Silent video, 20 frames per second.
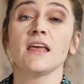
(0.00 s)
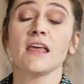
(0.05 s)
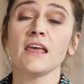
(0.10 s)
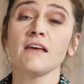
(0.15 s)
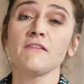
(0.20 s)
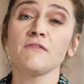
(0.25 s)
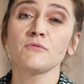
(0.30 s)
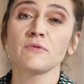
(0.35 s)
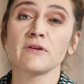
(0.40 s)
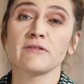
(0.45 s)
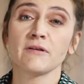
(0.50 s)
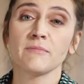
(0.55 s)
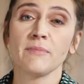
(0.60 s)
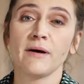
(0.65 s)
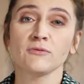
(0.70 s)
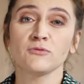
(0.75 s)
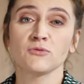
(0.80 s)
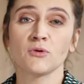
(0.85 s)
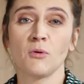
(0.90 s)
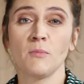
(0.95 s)
If we are
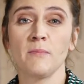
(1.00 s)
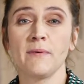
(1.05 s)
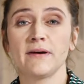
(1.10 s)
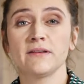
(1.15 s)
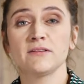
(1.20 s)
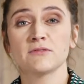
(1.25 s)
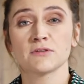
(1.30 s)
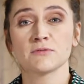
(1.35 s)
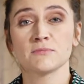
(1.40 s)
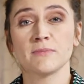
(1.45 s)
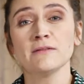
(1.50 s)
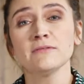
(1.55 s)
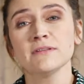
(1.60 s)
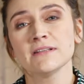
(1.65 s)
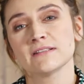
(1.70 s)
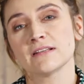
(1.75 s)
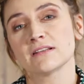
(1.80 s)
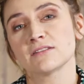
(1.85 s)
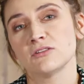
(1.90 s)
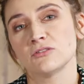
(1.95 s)
about to compare those
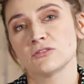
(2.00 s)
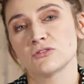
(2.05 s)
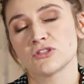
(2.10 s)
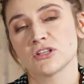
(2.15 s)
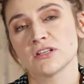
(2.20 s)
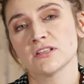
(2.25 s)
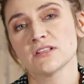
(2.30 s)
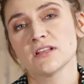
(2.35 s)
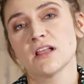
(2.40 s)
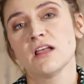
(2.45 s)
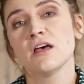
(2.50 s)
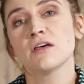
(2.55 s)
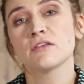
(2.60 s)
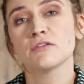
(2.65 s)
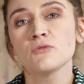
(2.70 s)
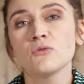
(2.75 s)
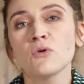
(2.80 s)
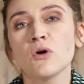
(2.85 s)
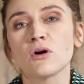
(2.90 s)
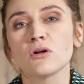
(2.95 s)
mounting technologies,
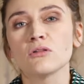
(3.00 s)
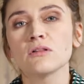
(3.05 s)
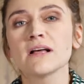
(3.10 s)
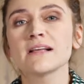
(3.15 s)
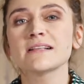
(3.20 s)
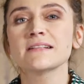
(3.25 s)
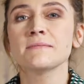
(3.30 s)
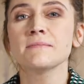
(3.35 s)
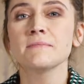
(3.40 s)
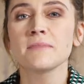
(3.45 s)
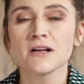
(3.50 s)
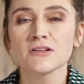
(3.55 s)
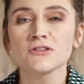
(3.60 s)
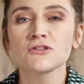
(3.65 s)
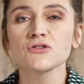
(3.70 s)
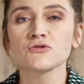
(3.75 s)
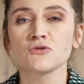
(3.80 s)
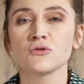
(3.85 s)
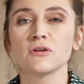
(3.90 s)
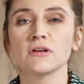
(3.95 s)
through-hole has a much
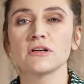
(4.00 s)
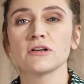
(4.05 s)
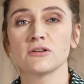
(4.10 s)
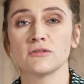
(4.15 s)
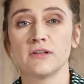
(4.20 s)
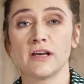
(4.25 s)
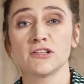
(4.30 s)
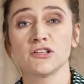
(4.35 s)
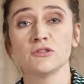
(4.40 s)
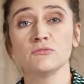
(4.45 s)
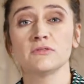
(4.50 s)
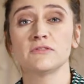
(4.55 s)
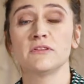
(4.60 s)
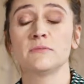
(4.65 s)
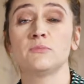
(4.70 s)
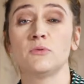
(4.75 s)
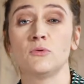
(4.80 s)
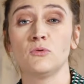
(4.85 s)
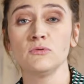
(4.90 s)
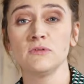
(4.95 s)
stronger connection with the
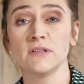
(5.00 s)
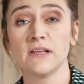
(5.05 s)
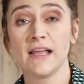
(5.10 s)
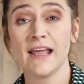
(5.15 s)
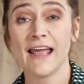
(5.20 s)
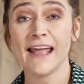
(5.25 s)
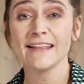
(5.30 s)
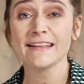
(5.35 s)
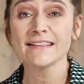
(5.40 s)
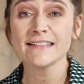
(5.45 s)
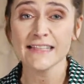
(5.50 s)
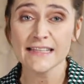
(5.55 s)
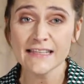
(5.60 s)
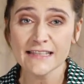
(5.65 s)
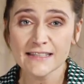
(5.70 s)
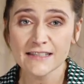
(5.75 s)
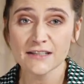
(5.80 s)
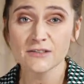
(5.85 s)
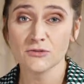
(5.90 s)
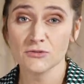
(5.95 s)
board and it's
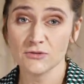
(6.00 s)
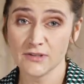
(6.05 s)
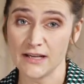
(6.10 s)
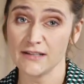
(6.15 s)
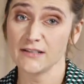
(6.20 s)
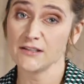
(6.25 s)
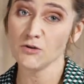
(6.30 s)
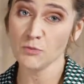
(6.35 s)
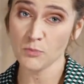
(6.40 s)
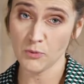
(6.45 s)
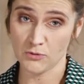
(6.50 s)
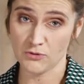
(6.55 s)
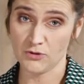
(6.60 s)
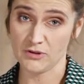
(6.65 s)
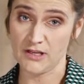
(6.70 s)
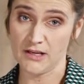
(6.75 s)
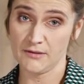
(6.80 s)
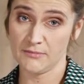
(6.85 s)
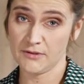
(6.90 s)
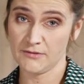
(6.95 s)
easier to test your
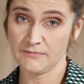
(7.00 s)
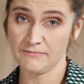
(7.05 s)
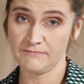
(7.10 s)
prototypes.